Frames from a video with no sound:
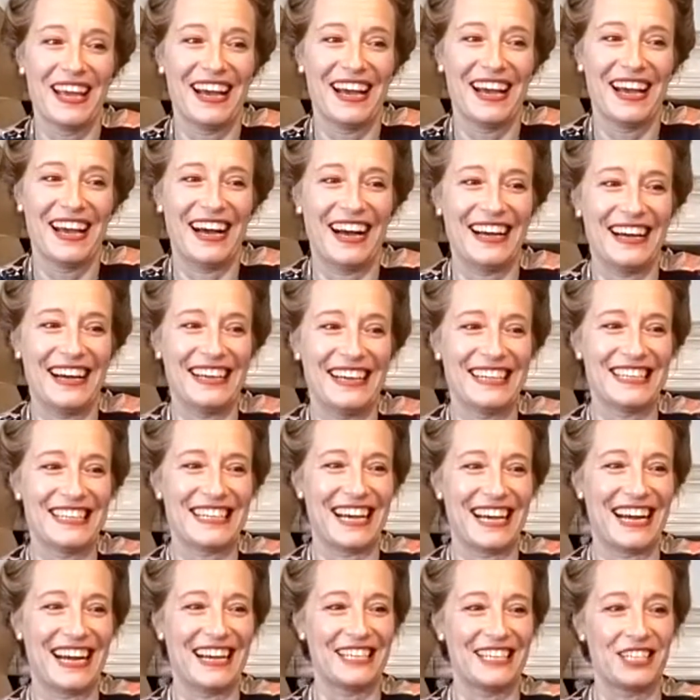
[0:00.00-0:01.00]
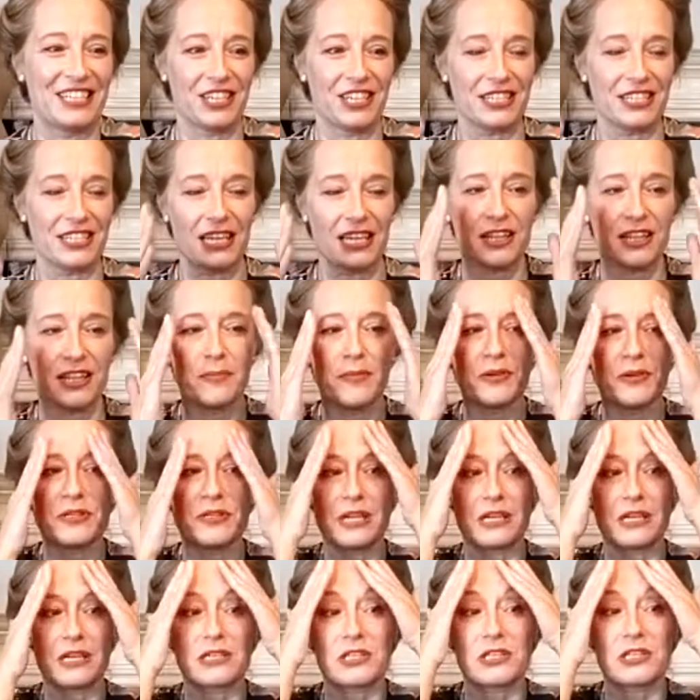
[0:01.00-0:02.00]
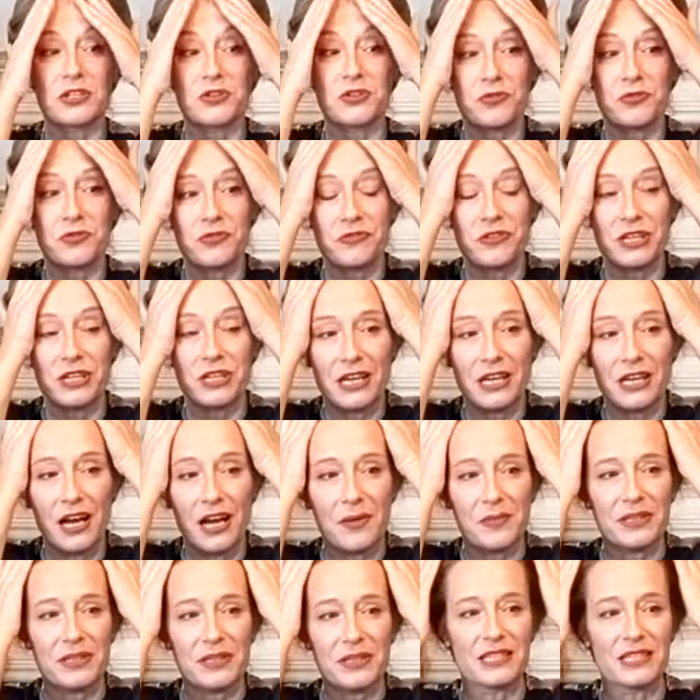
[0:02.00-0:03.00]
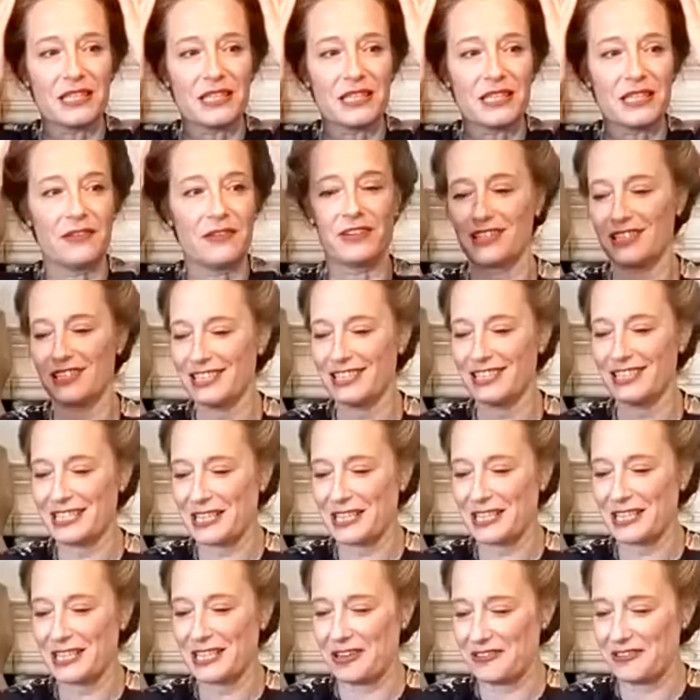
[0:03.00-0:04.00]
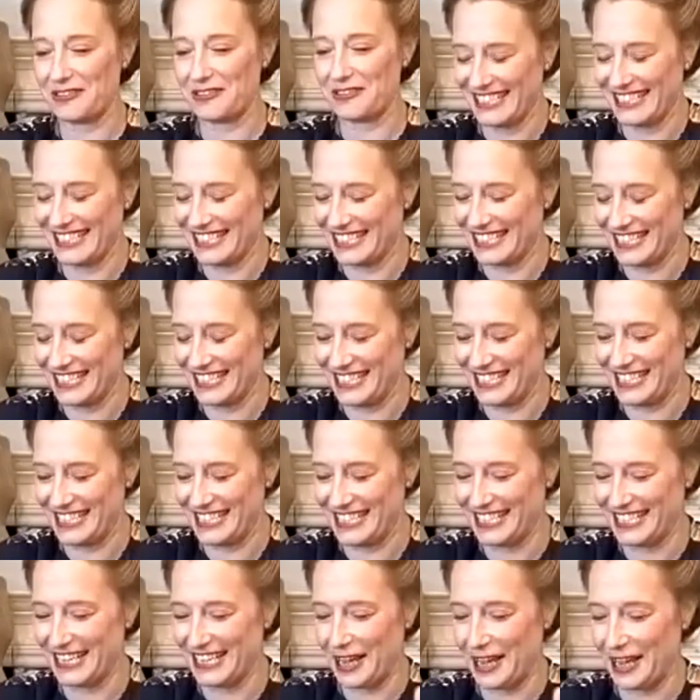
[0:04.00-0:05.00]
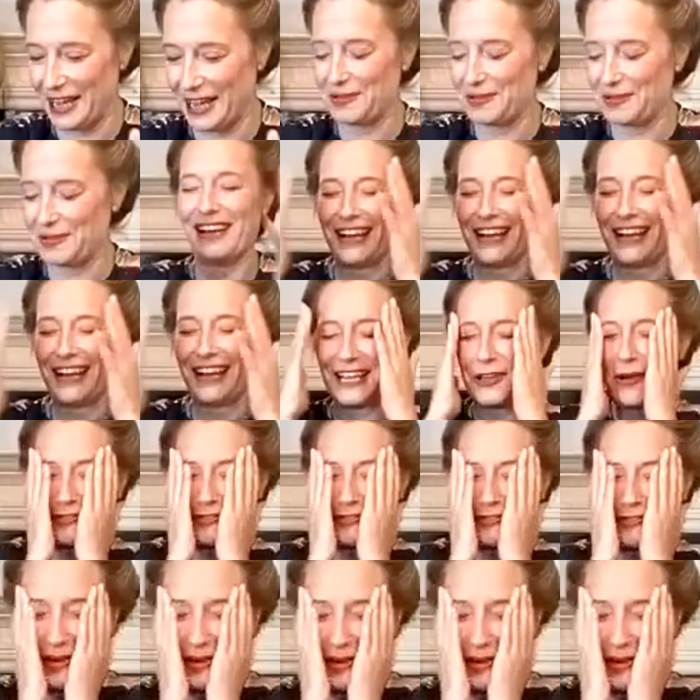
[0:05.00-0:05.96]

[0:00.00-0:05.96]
And I just had the most extraordinary time in San Francisco. You have to be a